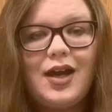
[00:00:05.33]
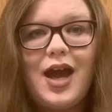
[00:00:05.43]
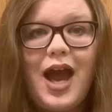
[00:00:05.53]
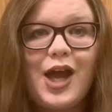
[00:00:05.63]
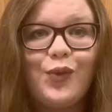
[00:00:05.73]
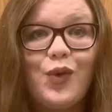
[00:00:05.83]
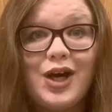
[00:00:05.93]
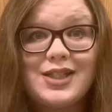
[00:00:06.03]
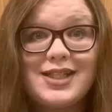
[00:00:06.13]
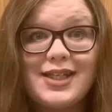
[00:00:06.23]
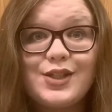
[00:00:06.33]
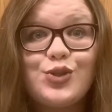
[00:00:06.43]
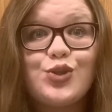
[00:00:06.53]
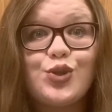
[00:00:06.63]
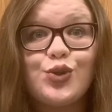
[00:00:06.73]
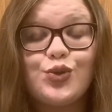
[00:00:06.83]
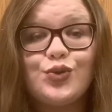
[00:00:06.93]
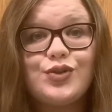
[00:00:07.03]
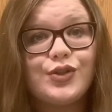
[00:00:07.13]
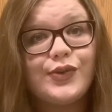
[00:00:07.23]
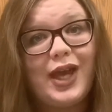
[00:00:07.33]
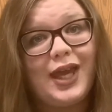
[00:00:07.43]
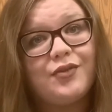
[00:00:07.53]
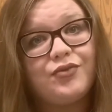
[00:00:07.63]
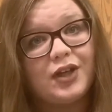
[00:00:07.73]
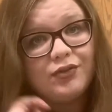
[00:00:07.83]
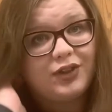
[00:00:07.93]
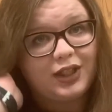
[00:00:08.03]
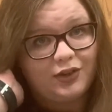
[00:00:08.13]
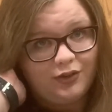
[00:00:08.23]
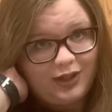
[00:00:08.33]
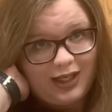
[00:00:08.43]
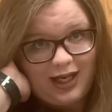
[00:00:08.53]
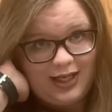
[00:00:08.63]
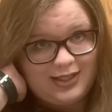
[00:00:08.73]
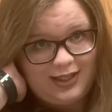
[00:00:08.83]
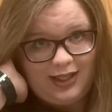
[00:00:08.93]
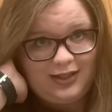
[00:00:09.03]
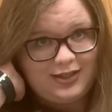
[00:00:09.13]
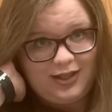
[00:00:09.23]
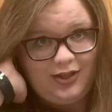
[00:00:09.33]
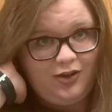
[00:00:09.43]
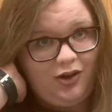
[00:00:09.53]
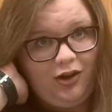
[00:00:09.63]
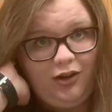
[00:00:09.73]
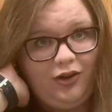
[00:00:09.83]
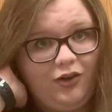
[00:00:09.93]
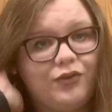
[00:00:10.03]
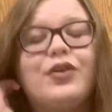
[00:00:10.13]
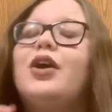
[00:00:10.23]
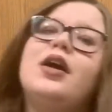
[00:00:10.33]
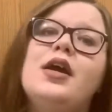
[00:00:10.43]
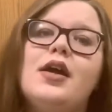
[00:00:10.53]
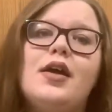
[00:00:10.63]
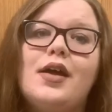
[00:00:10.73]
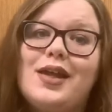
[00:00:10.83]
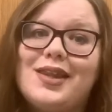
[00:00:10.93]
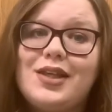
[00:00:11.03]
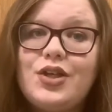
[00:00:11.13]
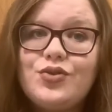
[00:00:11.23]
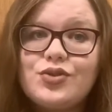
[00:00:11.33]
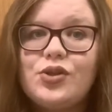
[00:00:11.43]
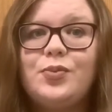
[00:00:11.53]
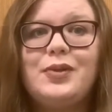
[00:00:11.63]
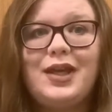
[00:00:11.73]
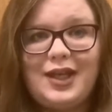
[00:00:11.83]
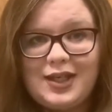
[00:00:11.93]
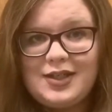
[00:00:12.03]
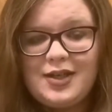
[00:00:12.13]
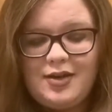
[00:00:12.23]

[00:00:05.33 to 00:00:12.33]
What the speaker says: I wanted to do a fun video that I see done all over the YouTube land.